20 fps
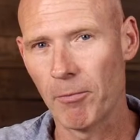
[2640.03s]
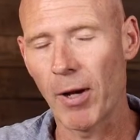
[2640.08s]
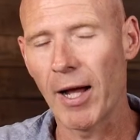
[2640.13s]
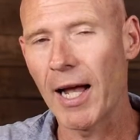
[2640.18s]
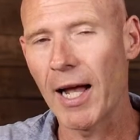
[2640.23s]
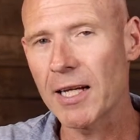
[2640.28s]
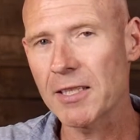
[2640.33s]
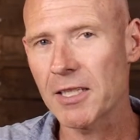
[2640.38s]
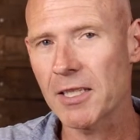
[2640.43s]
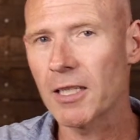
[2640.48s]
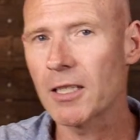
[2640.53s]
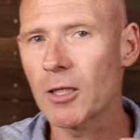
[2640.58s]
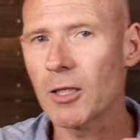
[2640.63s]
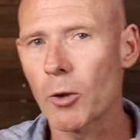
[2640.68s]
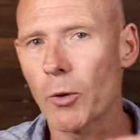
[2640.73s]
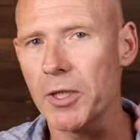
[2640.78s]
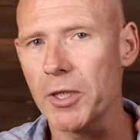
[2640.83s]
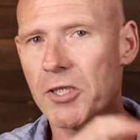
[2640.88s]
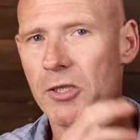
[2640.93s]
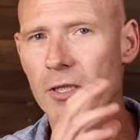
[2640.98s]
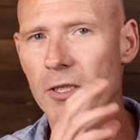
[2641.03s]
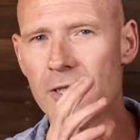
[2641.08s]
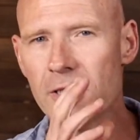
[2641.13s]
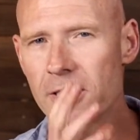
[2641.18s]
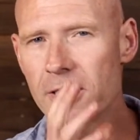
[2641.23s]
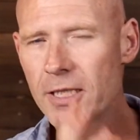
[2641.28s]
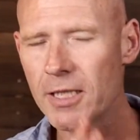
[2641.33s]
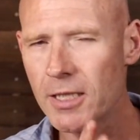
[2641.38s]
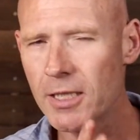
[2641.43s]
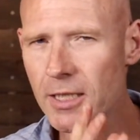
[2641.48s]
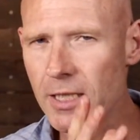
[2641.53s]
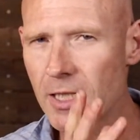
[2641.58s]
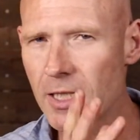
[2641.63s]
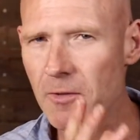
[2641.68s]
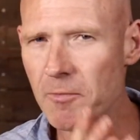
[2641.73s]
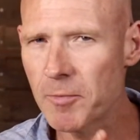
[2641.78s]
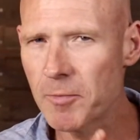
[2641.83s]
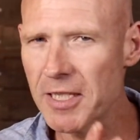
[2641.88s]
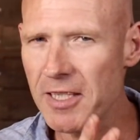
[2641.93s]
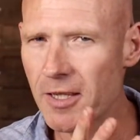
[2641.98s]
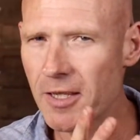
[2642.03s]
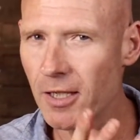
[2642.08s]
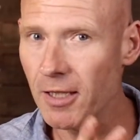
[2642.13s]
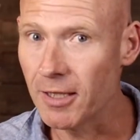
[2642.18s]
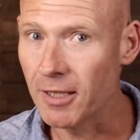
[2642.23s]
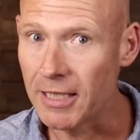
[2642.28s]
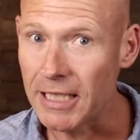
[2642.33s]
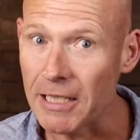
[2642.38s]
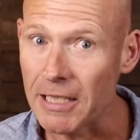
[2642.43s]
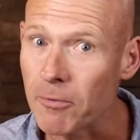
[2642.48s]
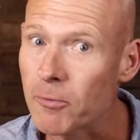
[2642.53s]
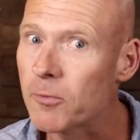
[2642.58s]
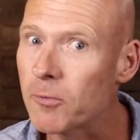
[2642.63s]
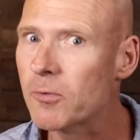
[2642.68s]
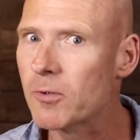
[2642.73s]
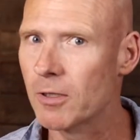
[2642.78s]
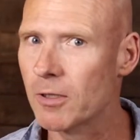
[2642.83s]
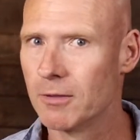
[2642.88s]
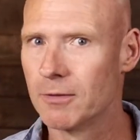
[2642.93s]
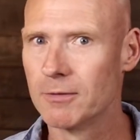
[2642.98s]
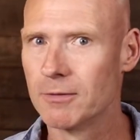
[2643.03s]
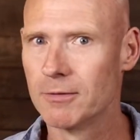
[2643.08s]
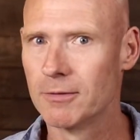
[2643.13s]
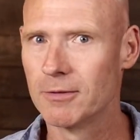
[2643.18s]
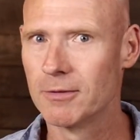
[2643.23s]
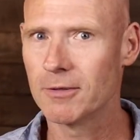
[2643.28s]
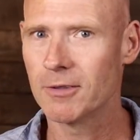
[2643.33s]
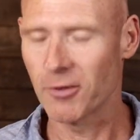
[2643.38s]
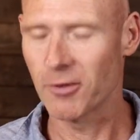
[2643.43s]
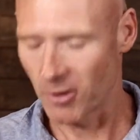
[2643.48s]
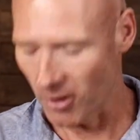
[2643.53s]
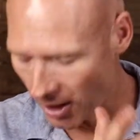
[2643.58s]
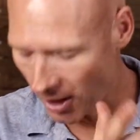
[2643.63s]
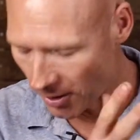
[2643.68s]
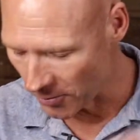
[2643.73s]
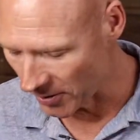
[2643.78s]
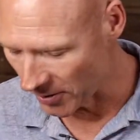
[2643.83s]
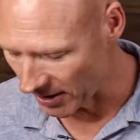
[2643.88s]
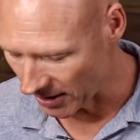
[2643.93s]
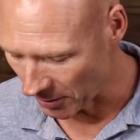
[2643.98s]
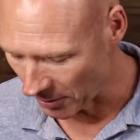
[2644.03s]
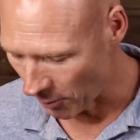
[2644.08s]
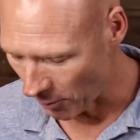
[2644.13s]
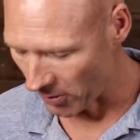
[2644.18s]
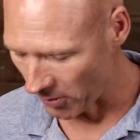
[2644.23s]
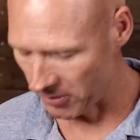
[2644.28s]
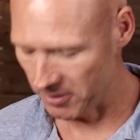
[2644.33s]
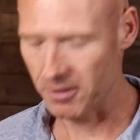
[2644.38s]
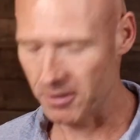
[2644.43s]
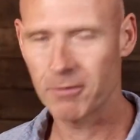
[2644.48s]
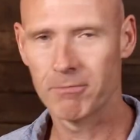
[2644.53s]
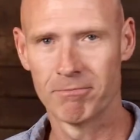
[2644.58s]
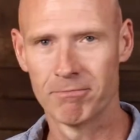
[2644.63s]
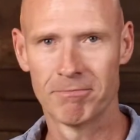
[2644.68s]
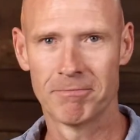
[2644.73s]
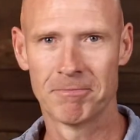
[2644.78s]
by asking the question, did it give me the lift that I really wanted?